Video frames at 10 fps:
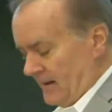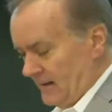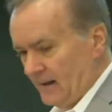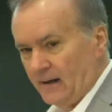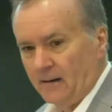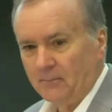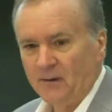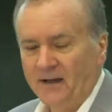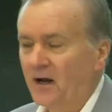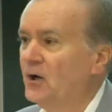
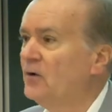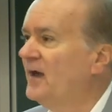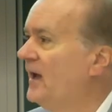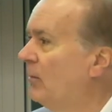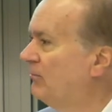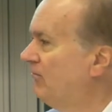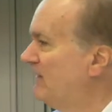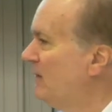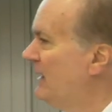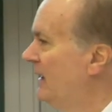and I know they helped
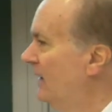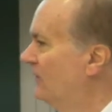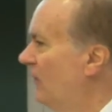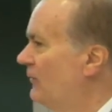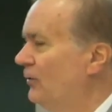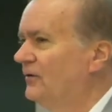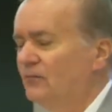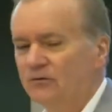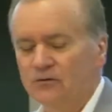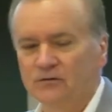bring me here, so I thought
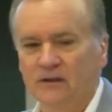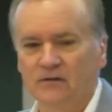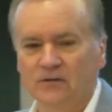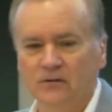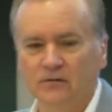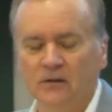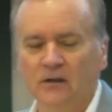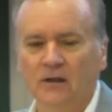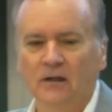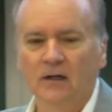this was a good thing to do.
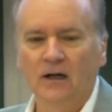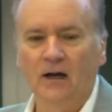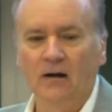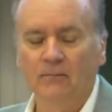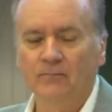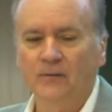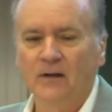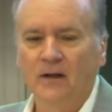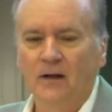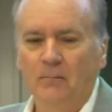
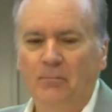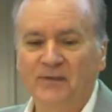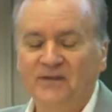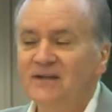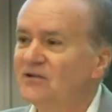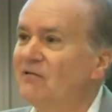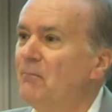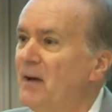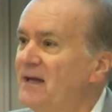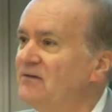But these are
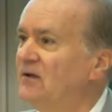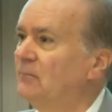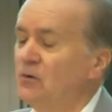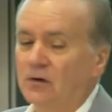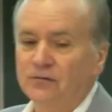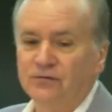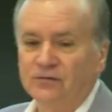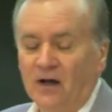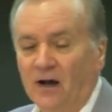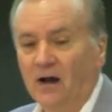amazing
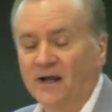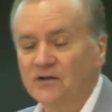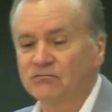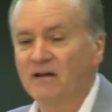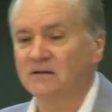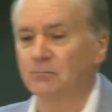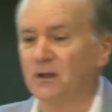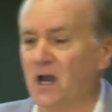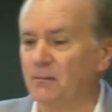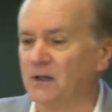books. I just read The
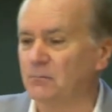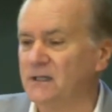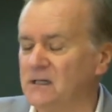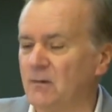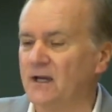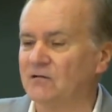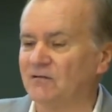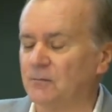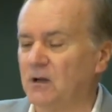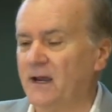Becoming a Meaning Maker
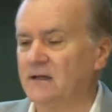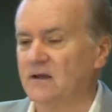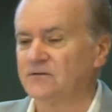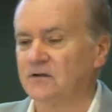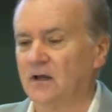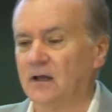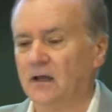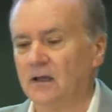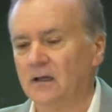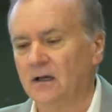on a plane
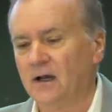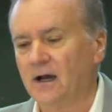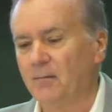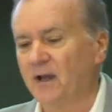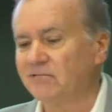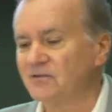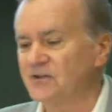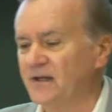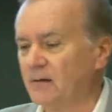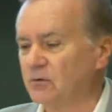yesterday by
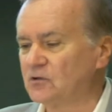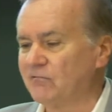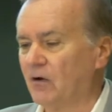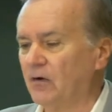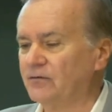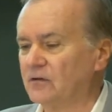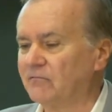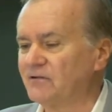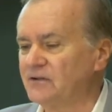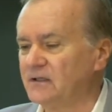Christine Edwards-Groves and
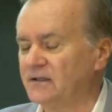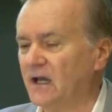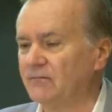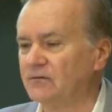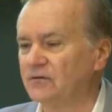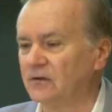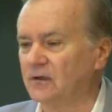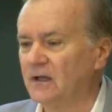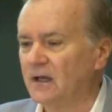Christina Davidson.